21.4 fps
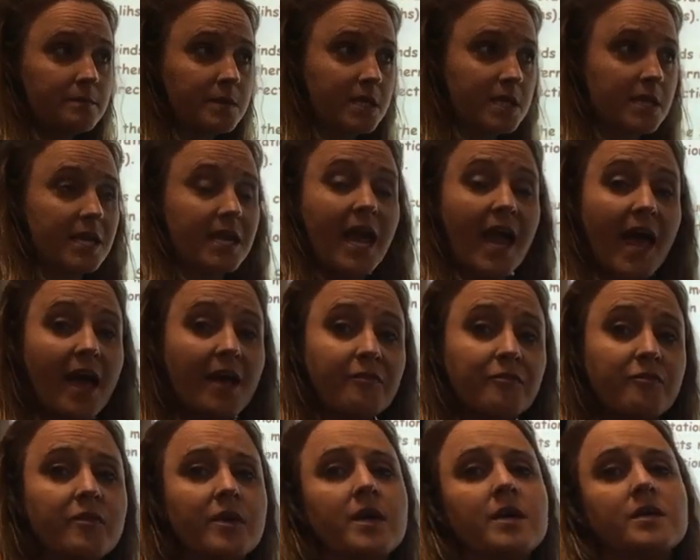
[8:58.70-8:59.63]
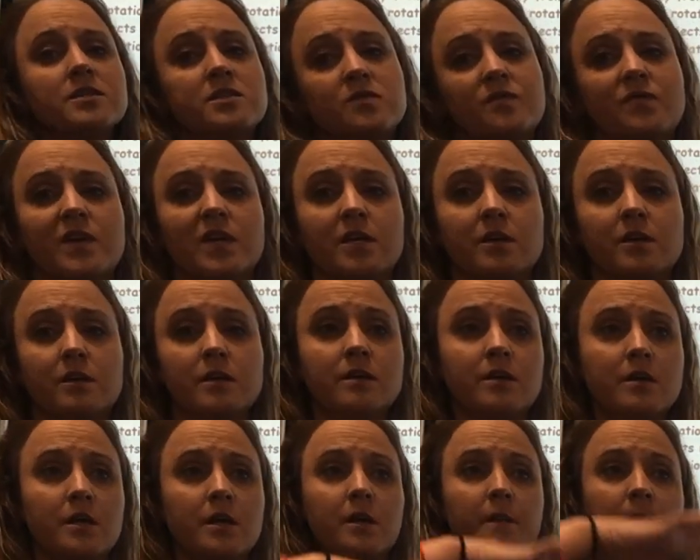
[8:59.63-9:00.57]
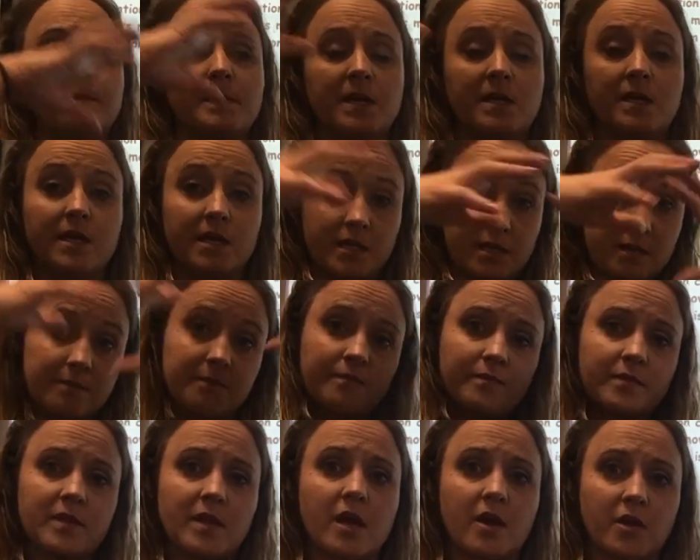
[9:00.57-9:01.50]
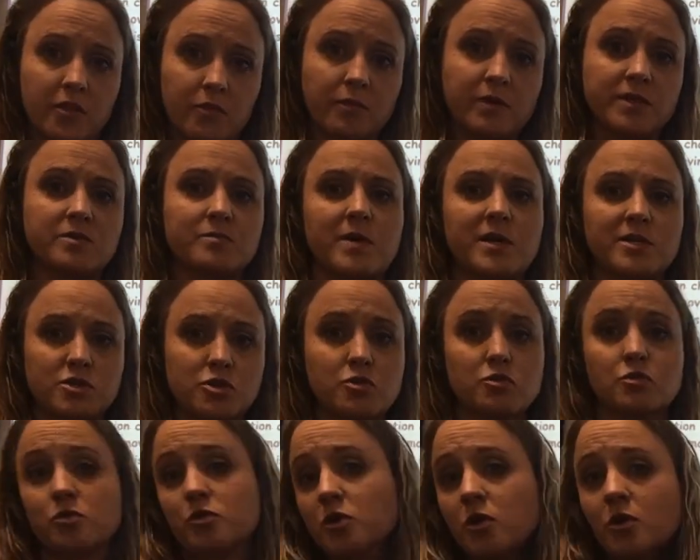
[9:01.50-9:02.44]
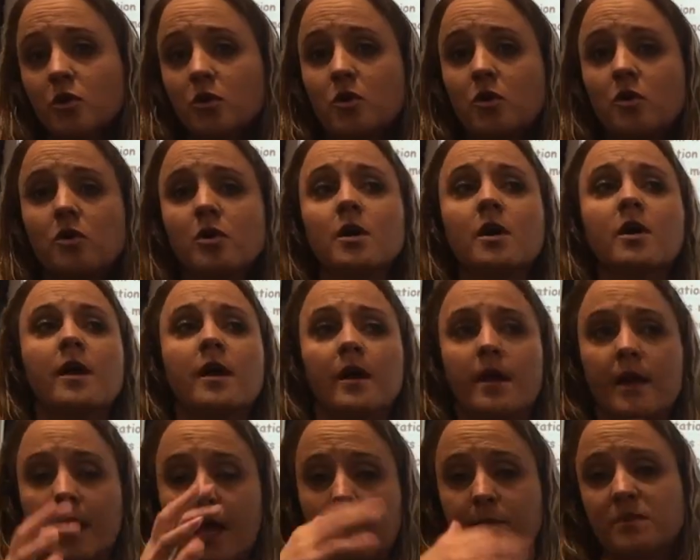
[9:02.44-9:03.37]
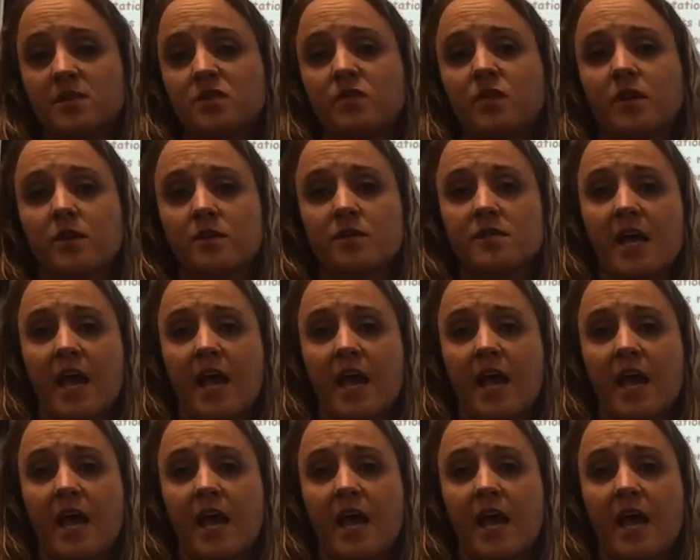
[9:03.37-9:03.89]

meaning half, sphere meaning a 3-dimensional circle. Hemisphere is